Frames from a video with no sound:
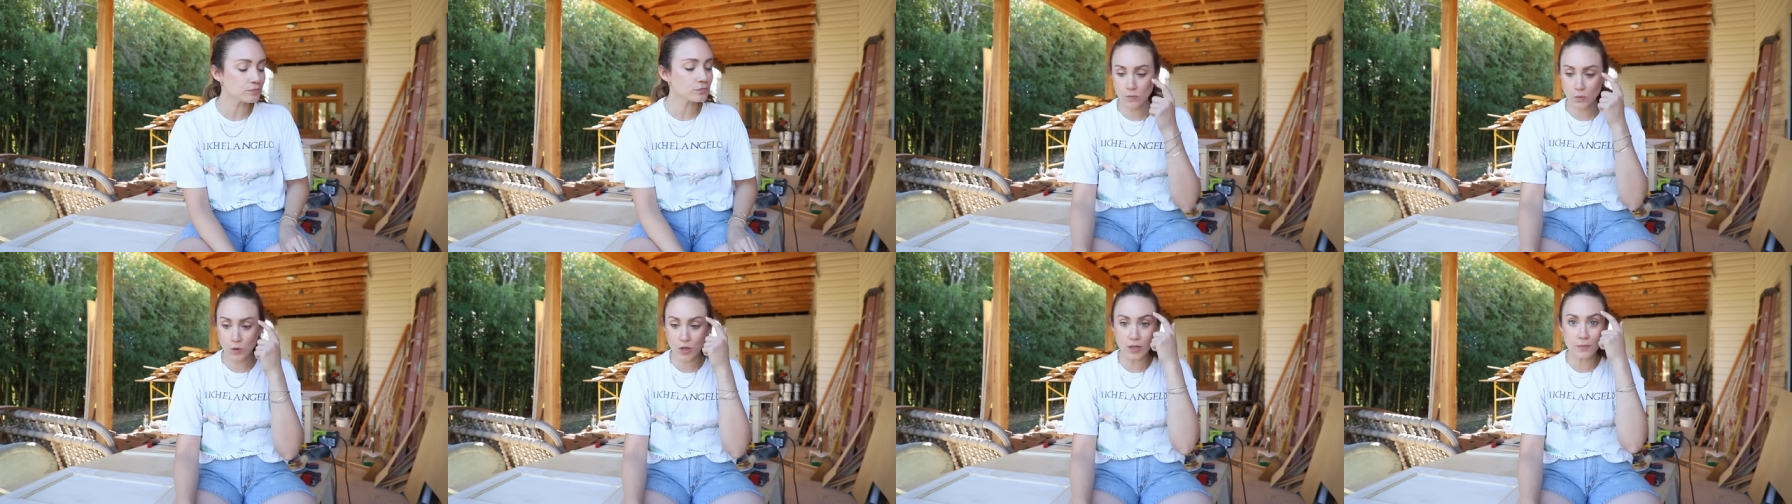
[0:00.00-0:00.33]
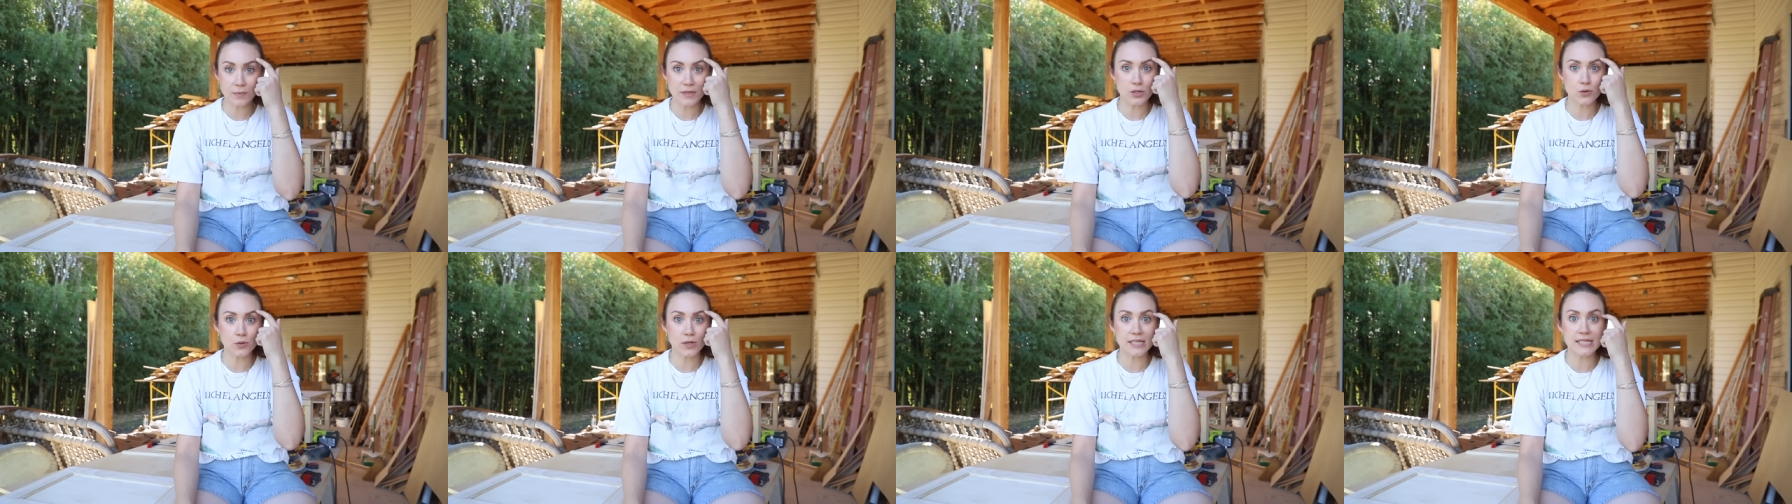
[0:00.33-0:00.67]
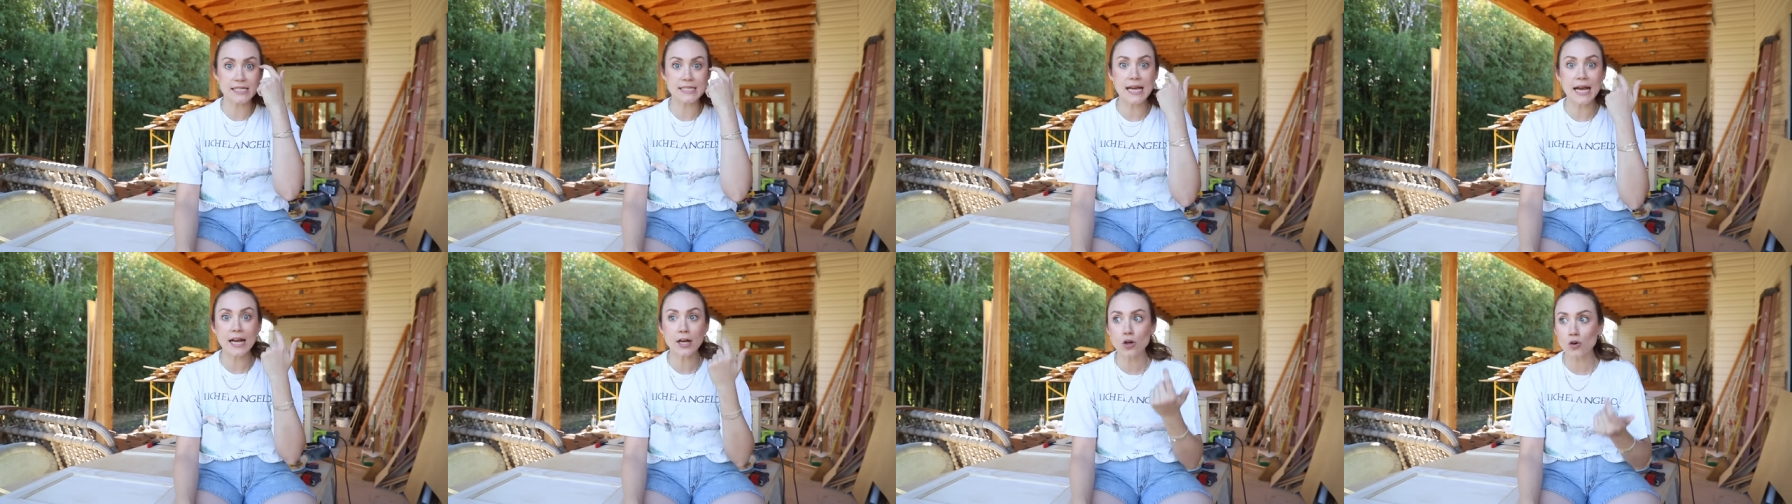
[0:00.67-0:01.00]
We're gonna be doing
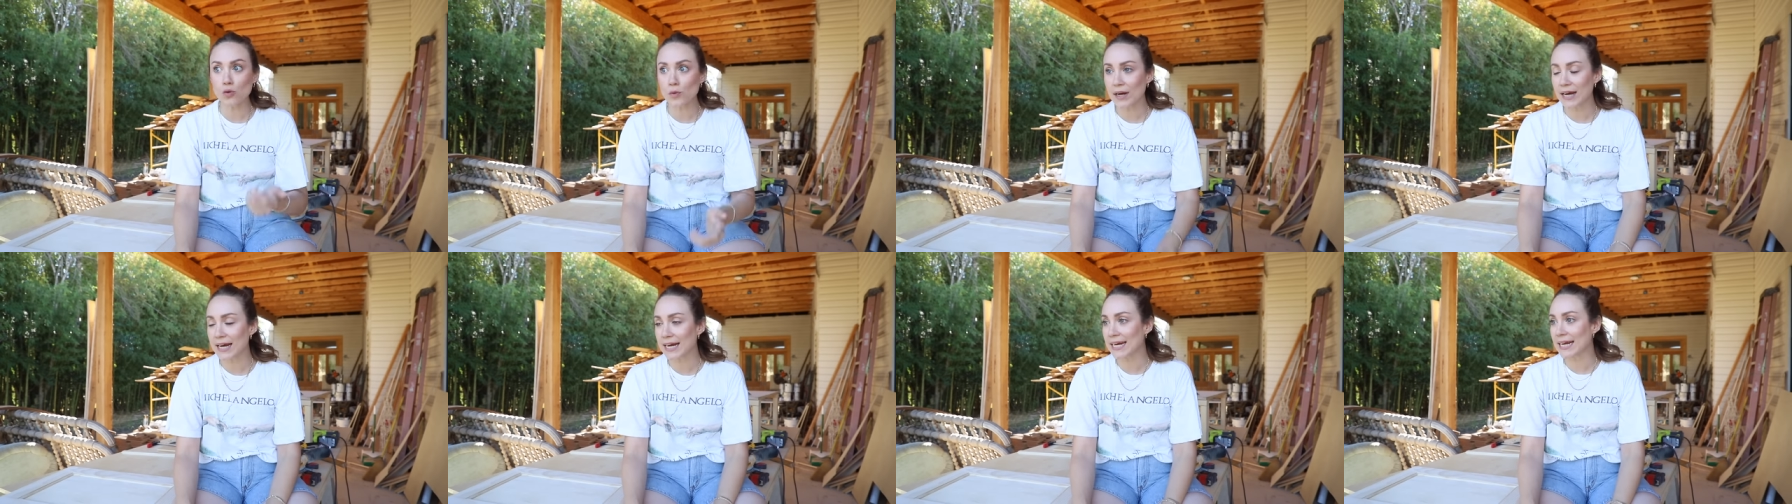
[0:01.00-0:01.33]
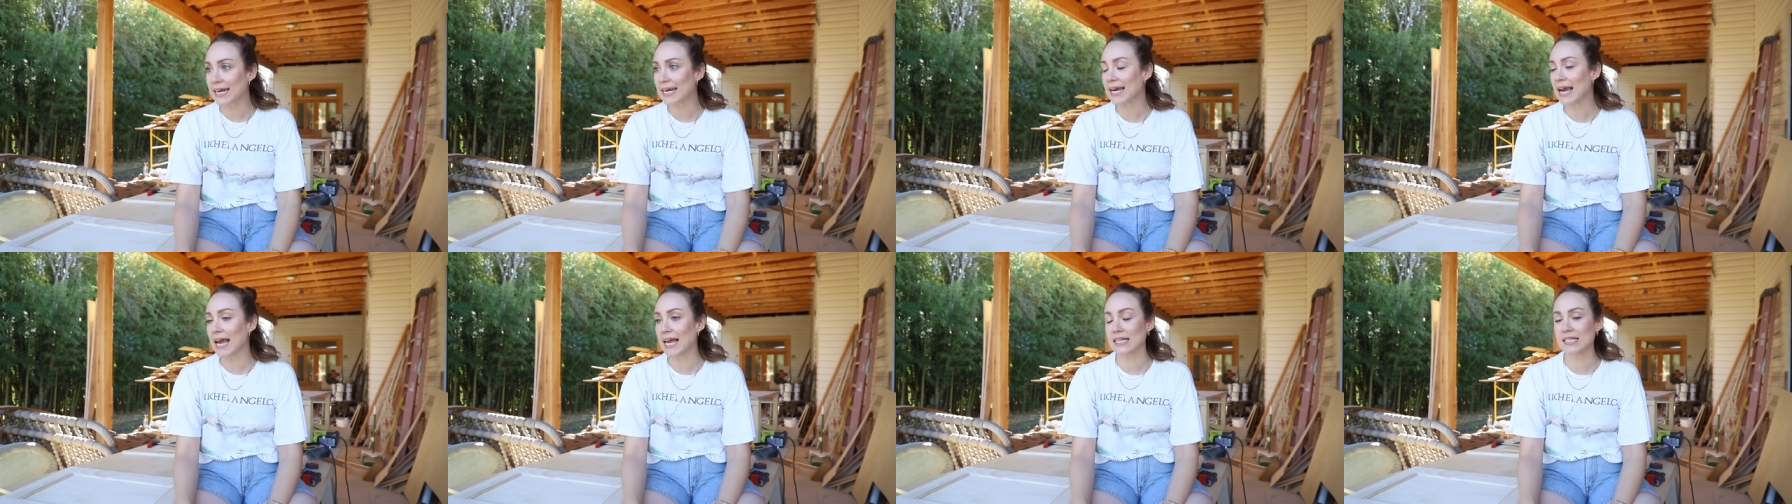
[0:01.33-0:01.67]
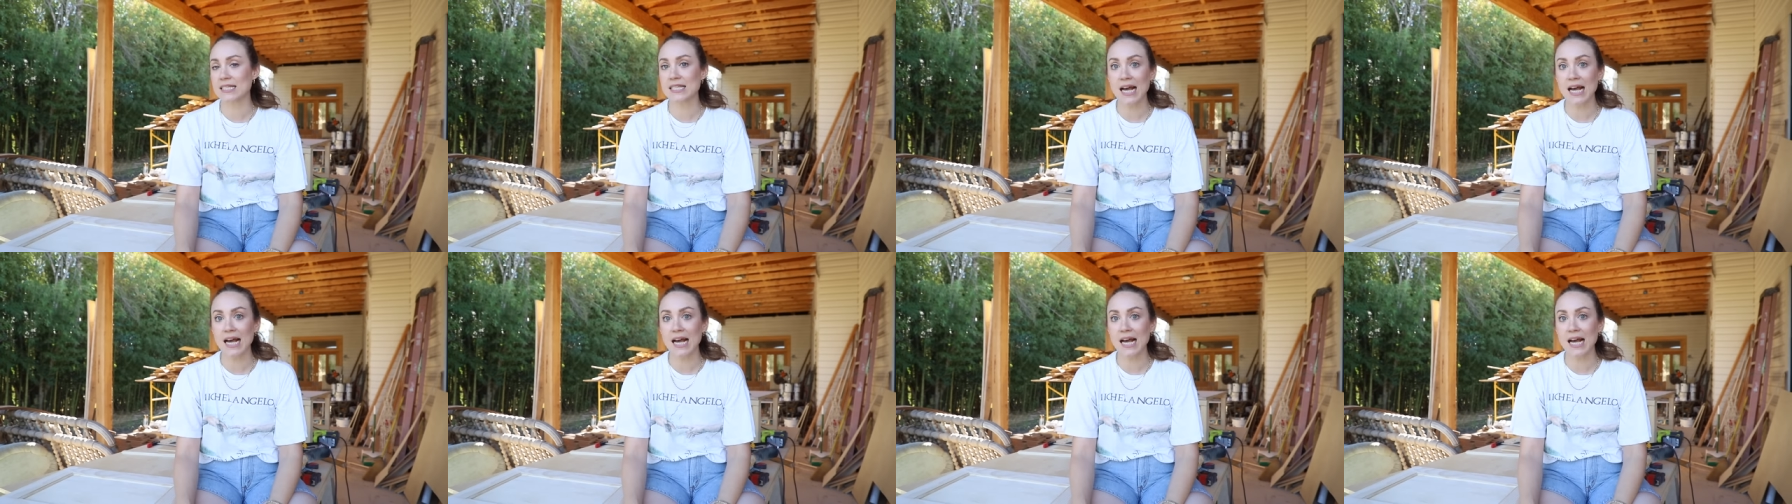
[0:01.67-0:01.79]
decorating and